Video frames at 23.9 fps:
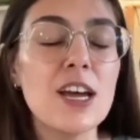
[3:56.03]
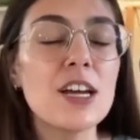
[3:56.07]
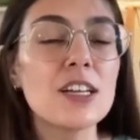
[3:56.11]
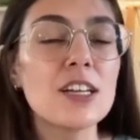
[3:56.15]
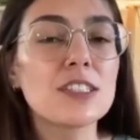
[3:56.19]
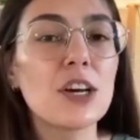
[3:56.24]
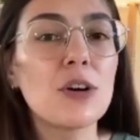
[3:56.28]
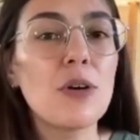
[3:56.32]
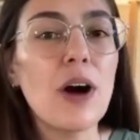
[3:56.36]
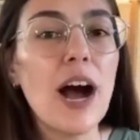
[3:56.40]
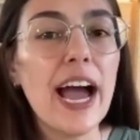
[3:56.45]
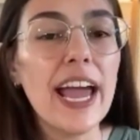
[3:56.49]

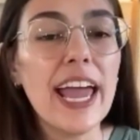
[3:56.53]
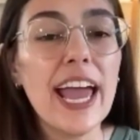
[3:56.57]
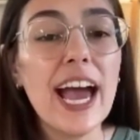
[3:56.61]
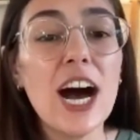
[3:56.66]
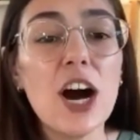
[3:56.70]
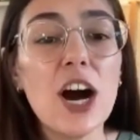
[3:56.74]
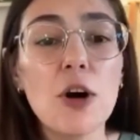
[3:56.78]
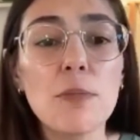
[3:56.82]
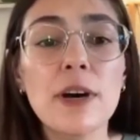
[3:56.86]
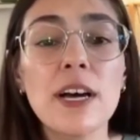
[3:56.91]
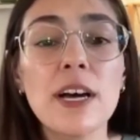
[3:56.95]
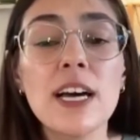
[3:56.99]
So I
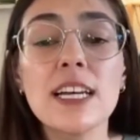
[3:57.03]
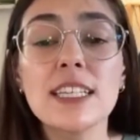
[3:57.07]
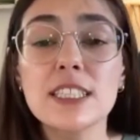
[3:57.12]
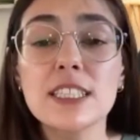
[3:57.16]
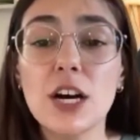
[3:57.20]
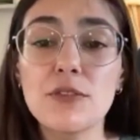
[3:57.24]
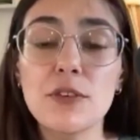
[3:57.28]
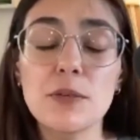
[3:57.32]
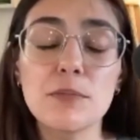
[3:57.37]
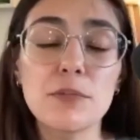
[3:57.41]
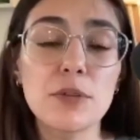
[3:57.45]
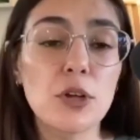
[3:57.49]
help
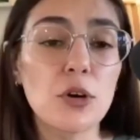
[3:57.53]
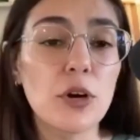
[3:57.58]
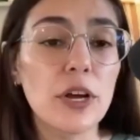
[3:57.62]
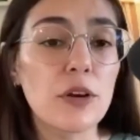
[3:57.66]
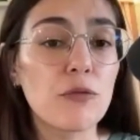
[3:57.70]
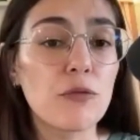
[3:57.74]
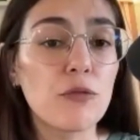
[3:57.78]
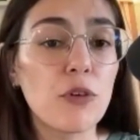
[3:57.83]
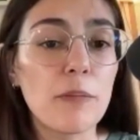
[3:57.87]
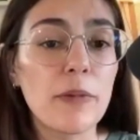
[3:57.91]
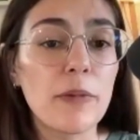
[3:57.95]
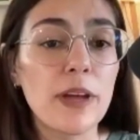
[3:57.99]
self-employed
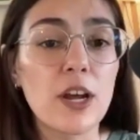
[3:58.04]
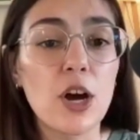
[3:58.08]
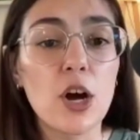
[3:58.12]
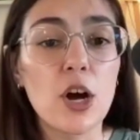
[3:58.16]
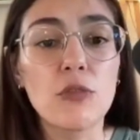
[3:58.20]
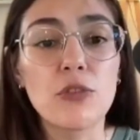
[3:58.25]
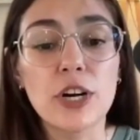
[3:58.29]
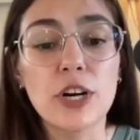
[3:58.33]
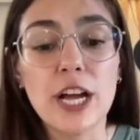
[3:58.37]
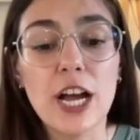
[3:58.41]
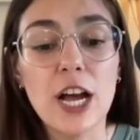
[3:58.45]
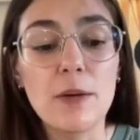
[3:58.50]
women
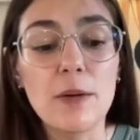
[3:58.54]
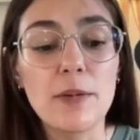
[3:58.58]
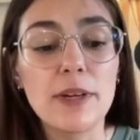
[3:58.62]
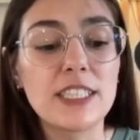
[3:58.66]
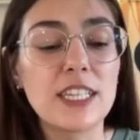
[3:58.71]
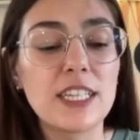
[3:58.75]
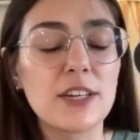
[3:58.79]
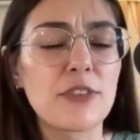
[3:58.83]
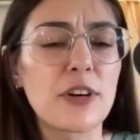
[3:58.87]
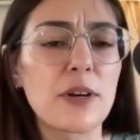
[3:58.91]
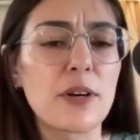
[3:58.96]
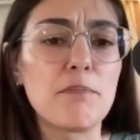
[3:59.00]
overcome
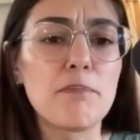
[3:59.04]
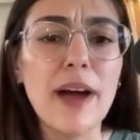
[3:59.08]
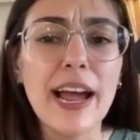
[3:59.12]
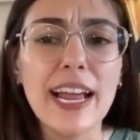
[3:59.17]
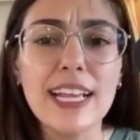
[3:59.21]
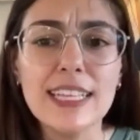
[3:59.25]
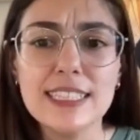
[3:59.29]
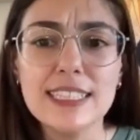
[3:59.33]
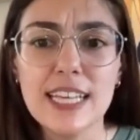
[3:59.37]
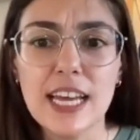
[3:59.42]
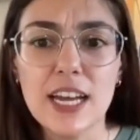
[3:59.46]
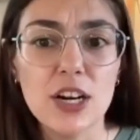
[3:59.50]
different
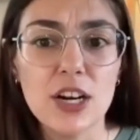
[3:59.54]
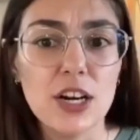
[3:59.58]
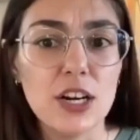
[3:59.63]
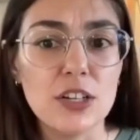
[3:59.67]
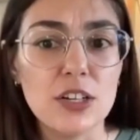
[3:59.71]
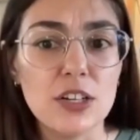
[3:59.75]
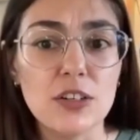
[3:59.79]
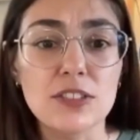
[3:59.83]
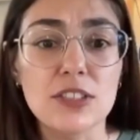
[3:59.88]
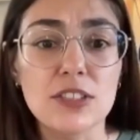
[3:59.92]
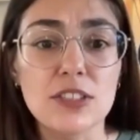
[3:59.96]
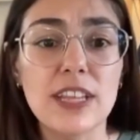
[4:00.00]
mindset
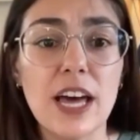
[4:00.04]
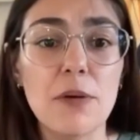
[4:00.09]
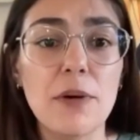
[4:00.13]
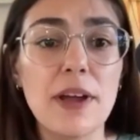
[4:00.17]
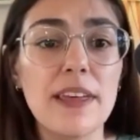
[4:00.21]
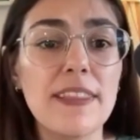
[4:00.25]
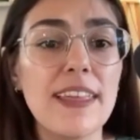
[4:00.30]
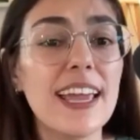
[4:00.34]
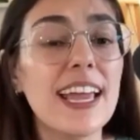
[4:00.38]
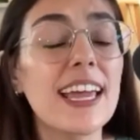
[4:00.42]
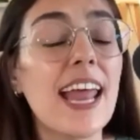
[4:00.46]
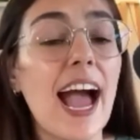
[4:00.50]
hurdles so that way
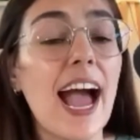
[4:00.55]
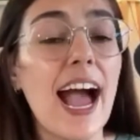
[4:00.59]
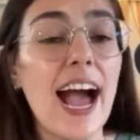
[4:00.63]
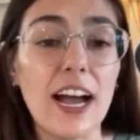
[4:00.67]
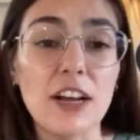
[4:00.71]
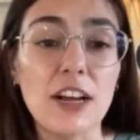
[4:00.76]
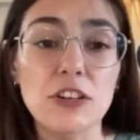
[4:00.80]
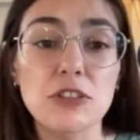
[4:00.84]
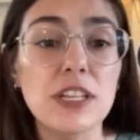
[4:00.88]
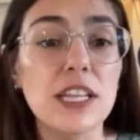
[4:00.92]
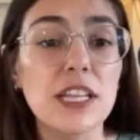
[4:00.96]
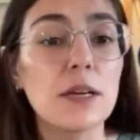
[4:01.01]
they can
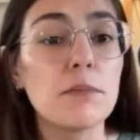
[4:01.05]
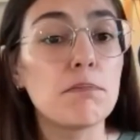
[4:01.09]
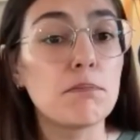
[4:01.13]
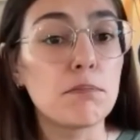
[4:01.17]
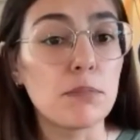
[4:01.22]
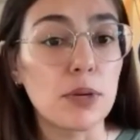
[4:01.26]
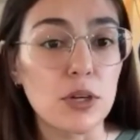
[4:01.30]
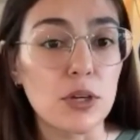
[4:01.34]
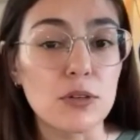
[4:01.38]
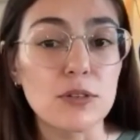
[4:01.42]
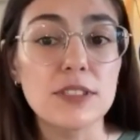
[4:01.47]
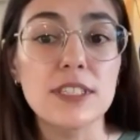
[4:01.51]
actually
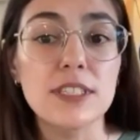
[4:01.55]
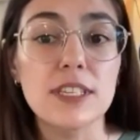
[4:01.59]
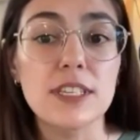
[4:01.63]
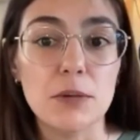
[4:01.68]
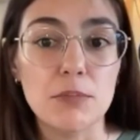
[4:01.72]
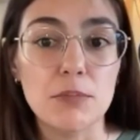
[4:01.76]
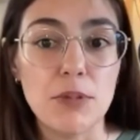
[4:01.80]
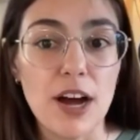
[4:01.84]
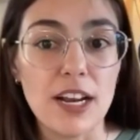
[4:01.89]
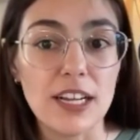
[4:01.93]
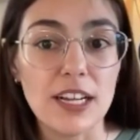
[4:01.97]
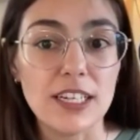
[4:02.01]
boost their
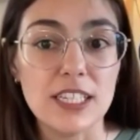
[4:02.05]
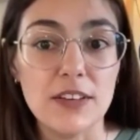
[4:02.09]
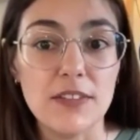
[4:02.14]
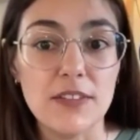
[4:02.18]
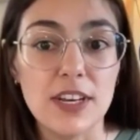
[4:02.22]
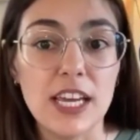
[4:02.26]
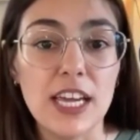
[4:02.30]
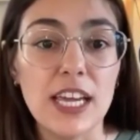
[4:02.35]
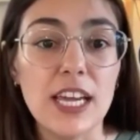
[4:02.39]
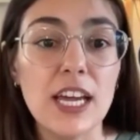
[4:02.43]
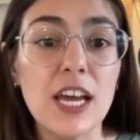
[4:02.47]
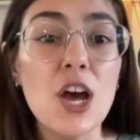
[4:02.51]

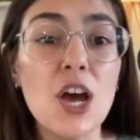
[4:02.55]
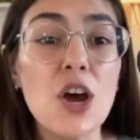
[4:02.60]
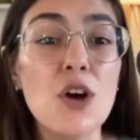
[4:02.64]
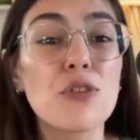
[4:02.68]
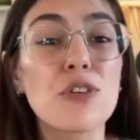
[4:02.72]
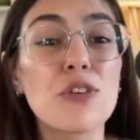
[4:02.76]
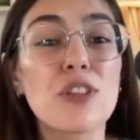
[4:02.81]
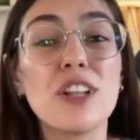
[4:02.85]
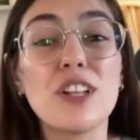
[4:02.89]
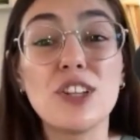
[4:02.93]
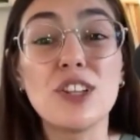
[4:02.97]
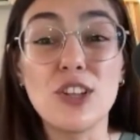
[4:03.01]
productivity
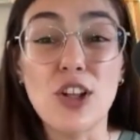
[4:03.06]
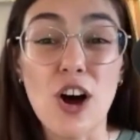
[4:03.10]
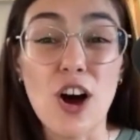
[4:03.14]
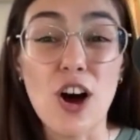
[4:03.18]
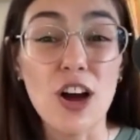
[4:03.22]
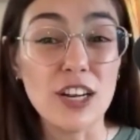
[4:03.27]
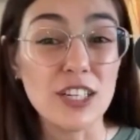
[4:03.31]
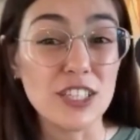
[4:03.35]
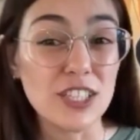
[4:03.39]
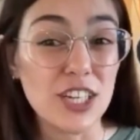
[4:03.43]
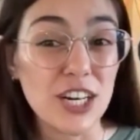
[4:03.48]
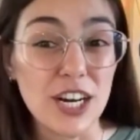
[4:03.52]
for the
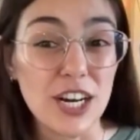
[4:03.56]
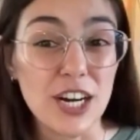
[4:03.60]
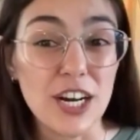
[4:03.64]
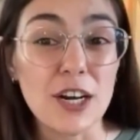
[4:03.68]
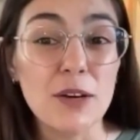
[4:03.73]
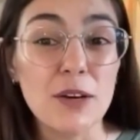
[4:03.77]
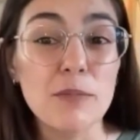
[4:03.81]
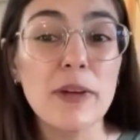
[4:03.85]
long term